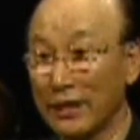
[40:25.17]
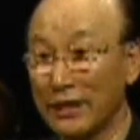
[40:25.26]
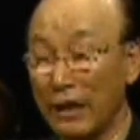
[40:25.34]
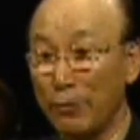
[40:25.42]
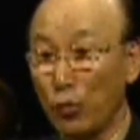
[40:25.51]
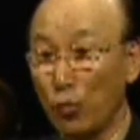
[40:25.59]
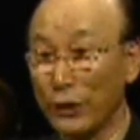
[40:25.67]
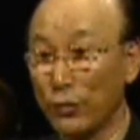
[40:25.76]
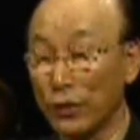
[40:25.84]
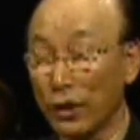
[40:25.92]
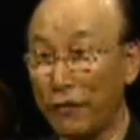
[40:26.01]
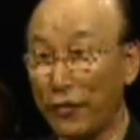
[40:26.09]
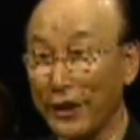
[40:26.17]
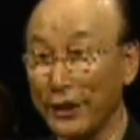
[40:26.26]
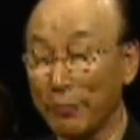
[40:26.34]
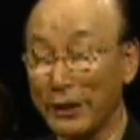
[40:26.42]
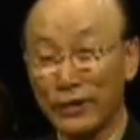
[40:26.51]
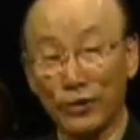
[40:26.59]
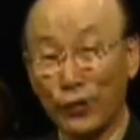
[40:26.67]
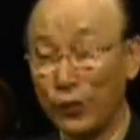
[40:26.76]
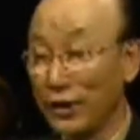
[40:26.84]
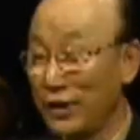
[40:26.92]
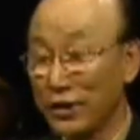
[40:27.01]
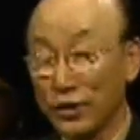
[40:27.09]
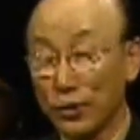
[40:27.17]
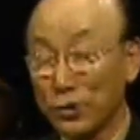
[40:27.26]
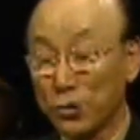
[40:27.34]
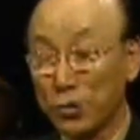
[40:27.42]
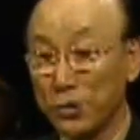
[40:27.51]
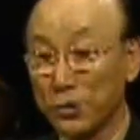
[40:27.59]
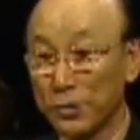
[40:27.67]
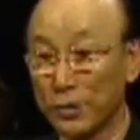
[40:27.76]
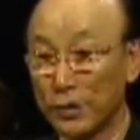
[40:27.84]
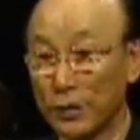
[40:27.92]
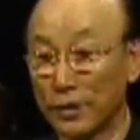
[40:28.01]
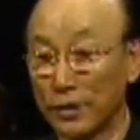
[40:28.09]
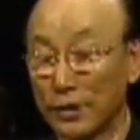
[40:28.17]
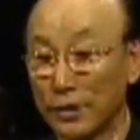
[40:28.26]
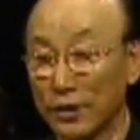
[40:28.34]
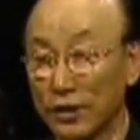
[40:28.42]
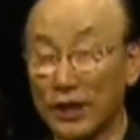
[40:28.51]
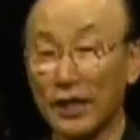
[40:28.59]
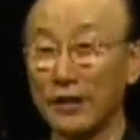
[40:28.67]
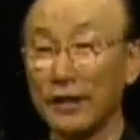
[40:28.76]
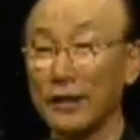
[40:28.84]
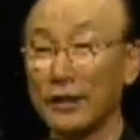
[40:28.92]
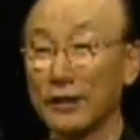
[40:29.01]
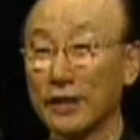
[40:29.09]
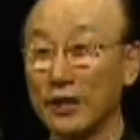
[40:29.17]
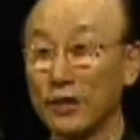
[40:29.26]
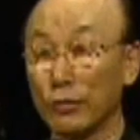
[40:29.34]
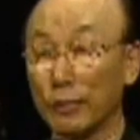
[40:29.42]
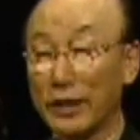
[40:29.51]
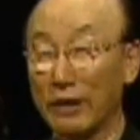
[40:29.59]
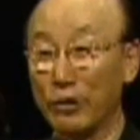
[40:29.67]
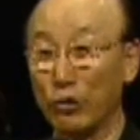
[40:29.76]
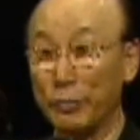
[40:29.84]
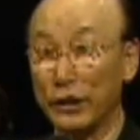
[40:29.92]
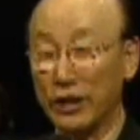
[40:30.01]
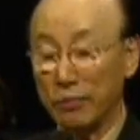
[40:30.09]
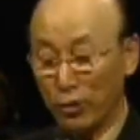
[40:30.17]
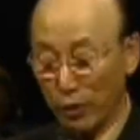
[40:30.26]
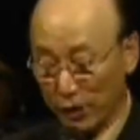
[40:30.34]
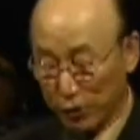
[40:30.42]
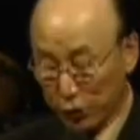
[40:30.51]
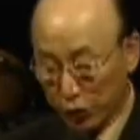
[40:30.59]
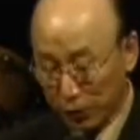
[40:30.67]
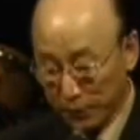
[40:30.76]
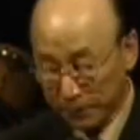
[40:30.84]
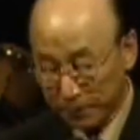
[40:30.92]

devil were not afraid, but no, it is not true. Suddenly the kingdom of devil will be demolished.